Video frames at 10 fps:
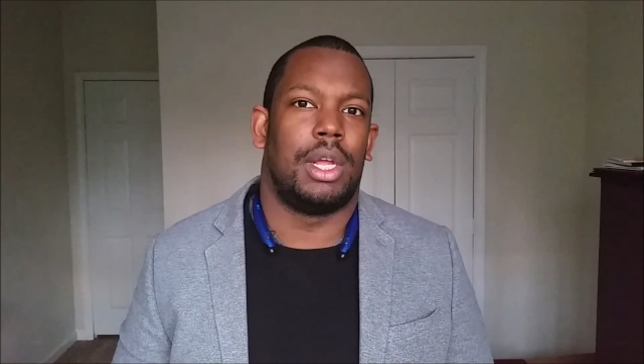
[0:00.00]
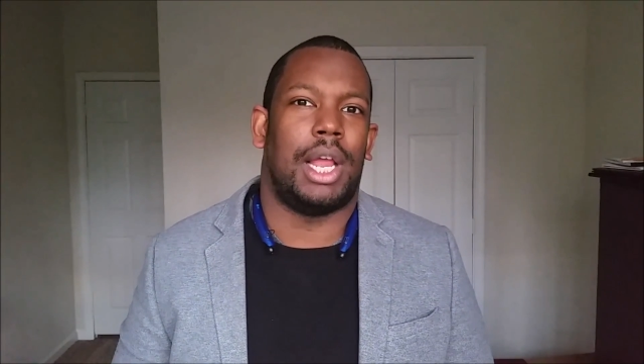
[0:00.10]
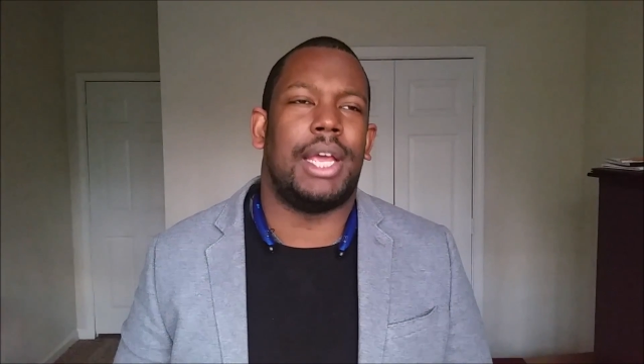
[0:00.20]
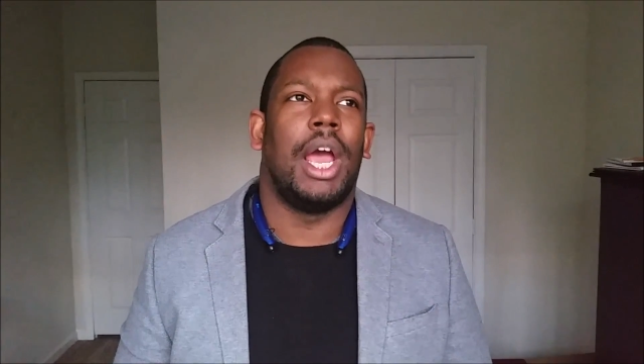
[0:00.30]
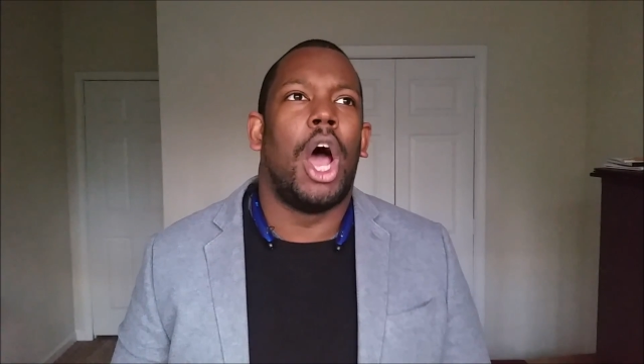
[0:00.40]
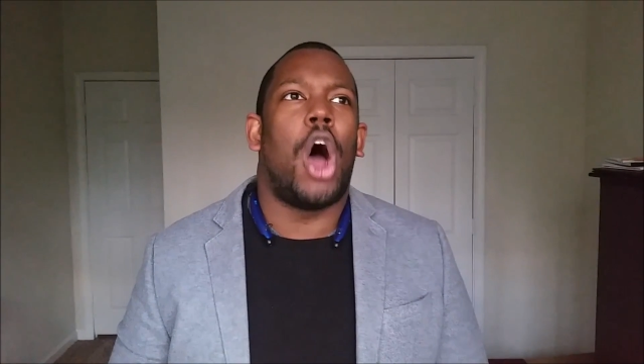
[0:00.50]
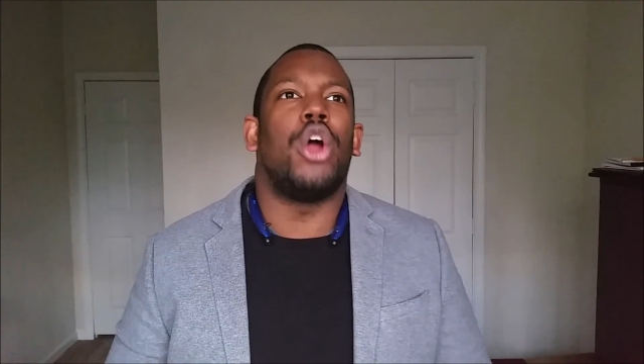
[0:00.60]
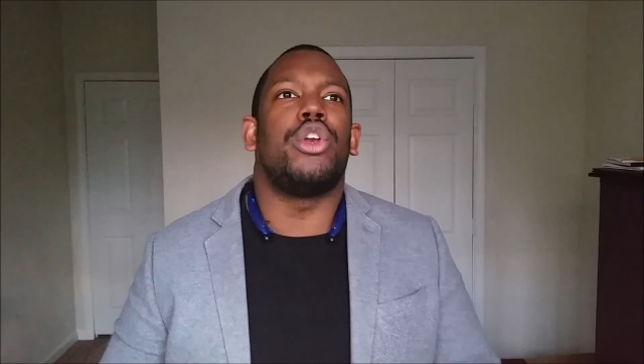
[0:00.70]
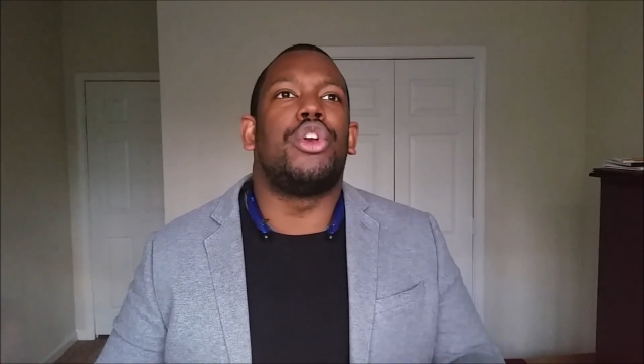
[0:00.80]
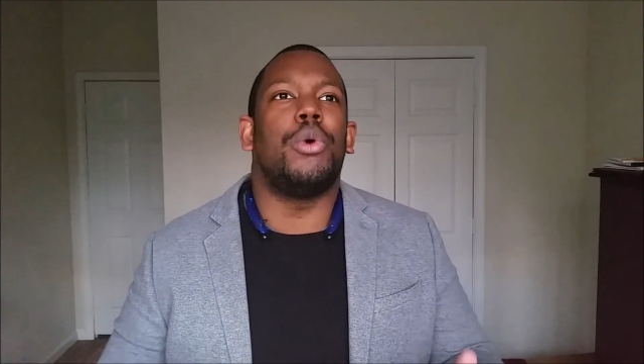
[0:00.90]
Like,
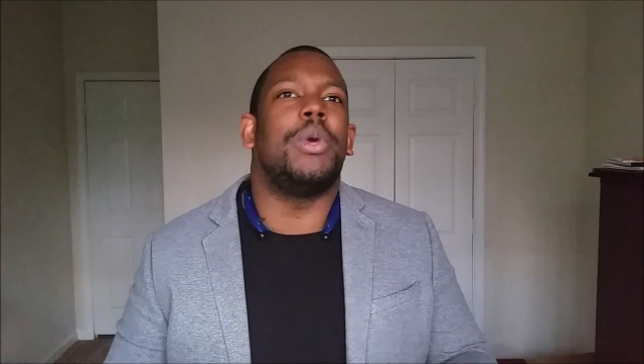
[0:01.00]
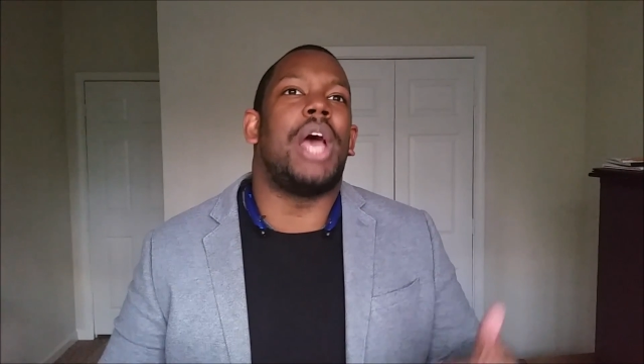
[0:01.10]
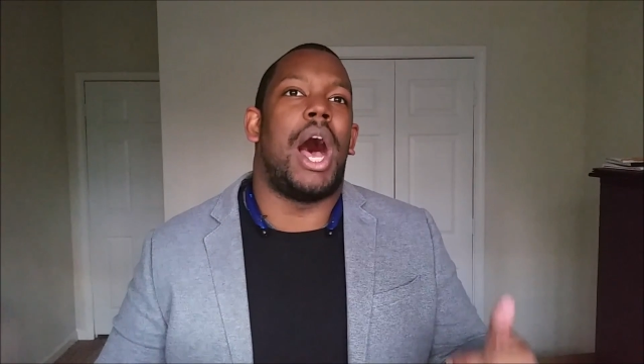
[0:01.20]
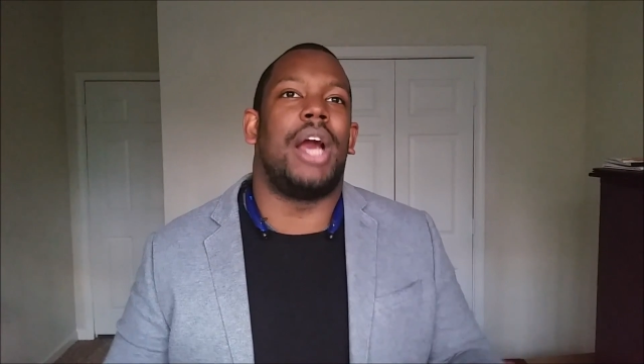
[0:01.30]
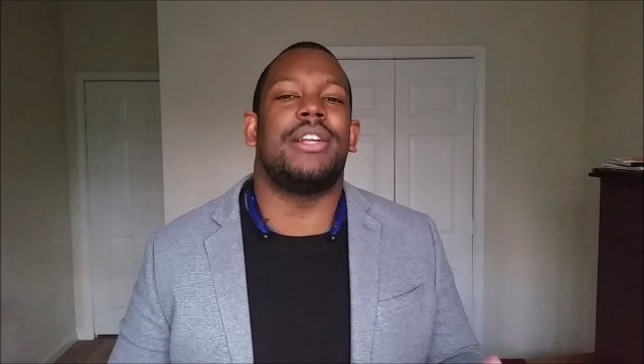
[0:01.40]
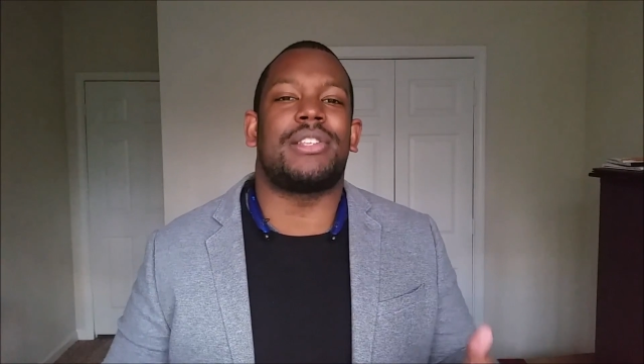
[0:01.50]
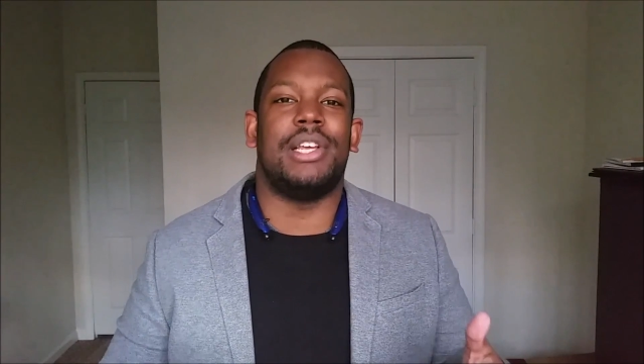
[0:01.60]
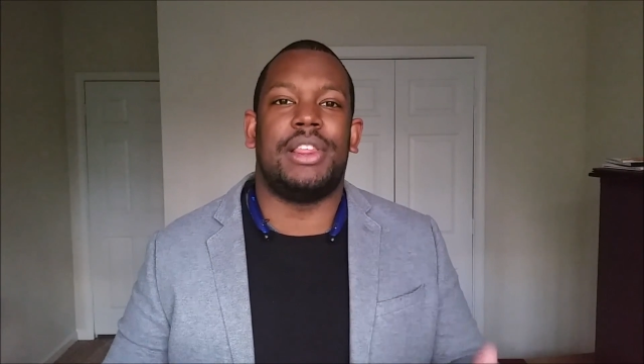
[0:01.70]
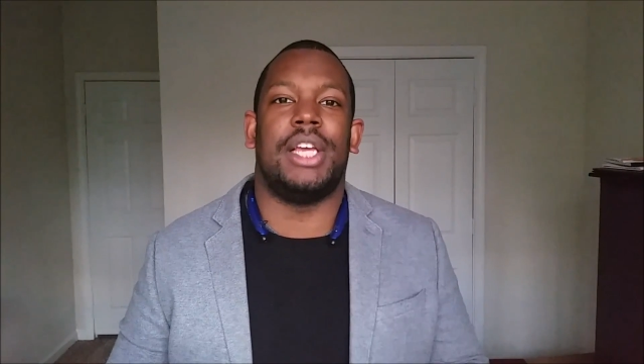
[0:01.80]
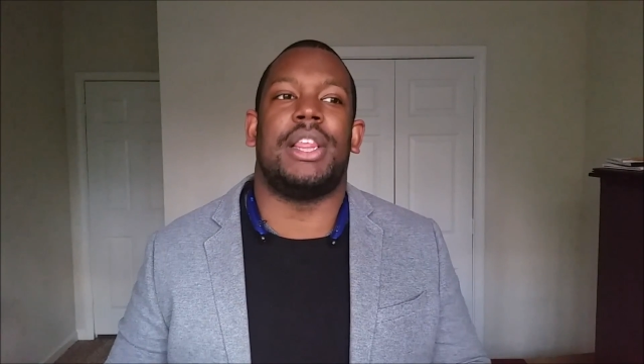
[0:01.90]
do we
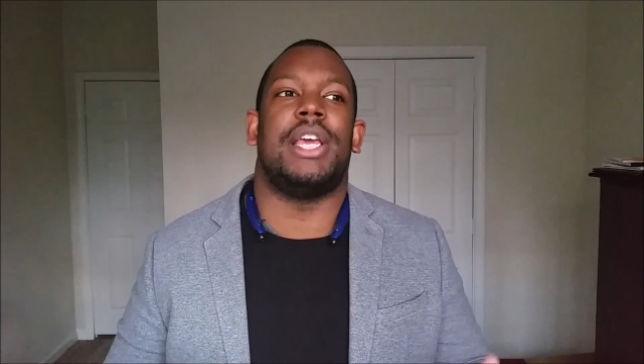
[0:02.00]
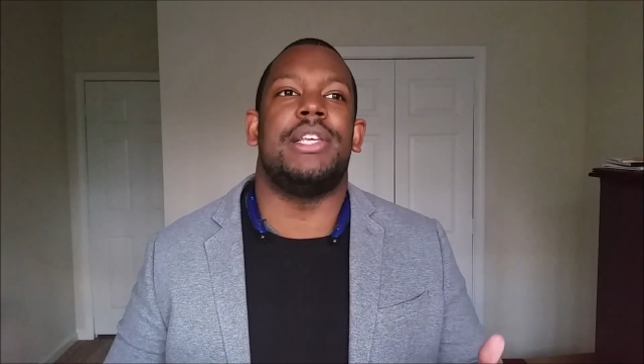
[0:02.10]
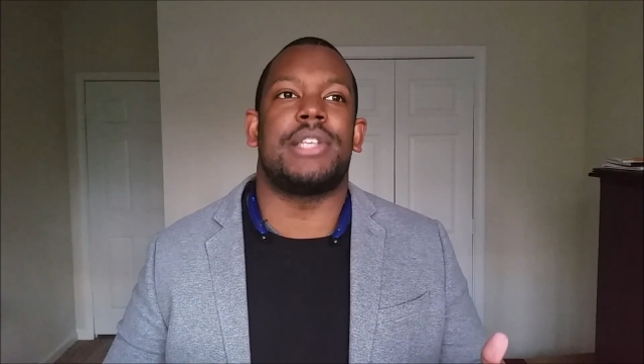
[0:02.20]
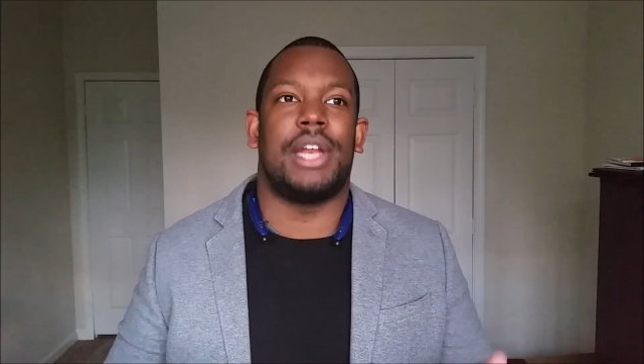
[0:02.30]
honestly think that he's